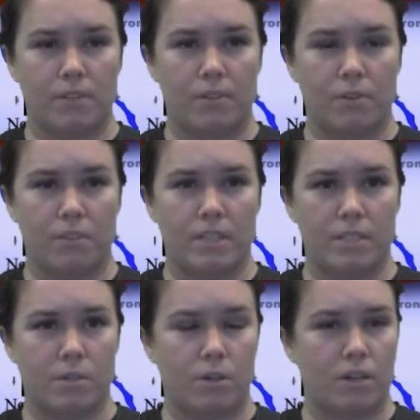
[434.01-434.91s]
the
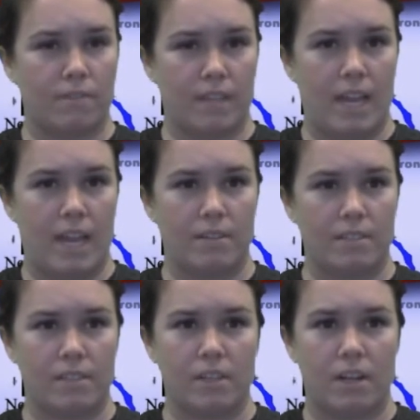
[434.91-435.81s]
northeast corner of the house
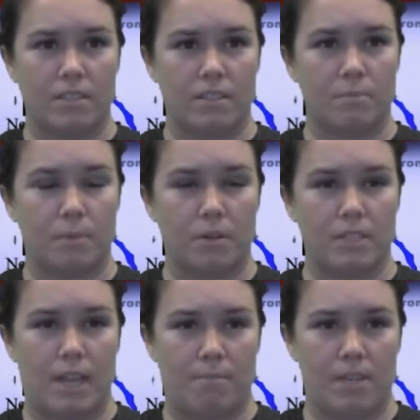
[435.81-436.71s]
and caused smoke
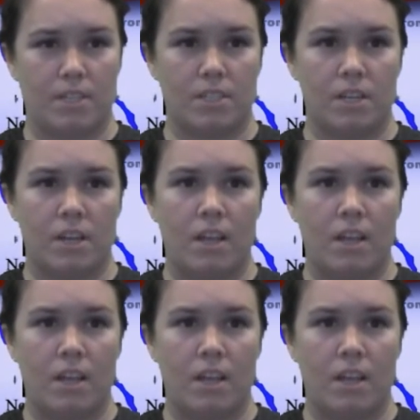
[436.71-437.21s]
damage.